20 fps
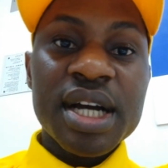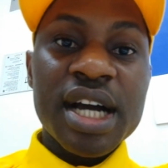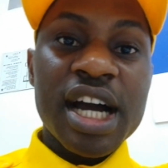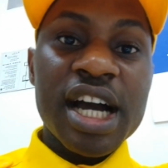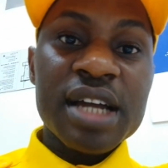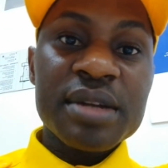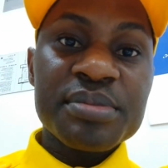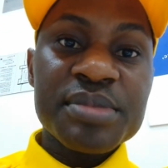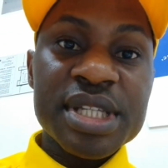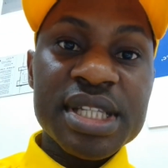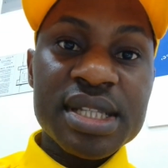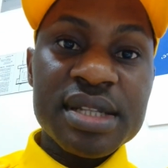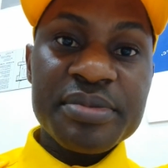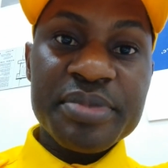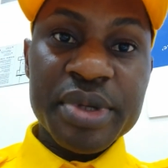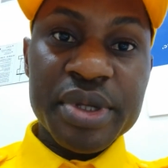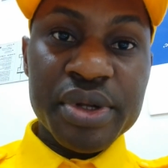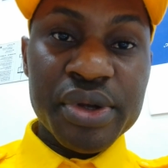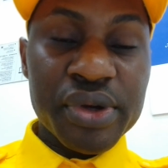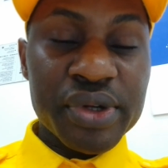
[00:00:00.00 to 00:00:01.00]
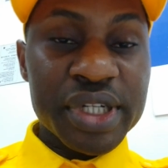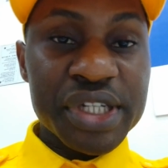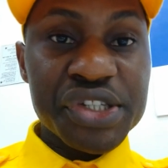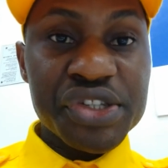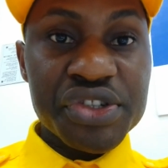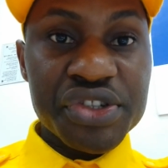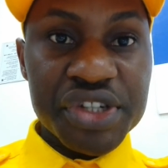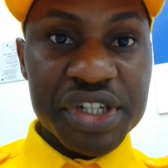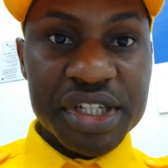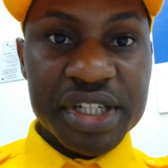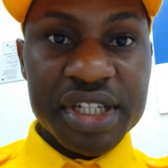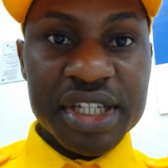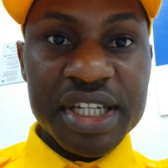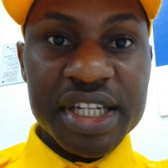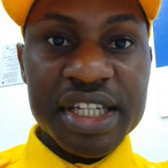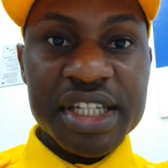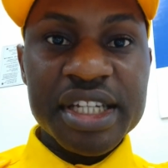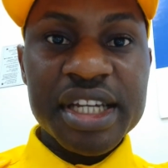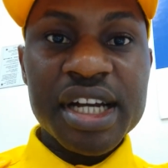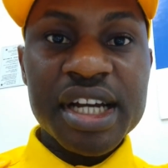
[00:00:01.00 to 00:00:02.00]
and be sleeping on the street
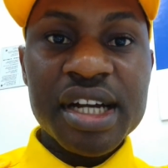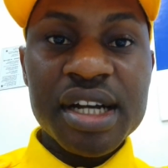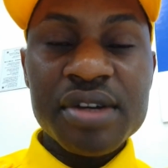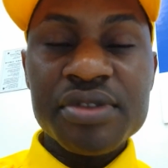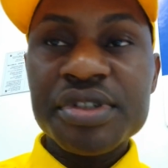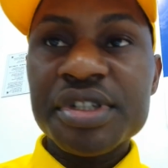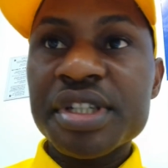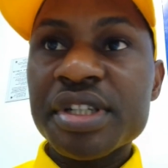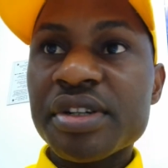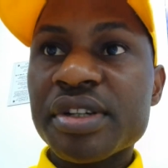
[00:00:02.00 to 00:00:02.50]
in their country.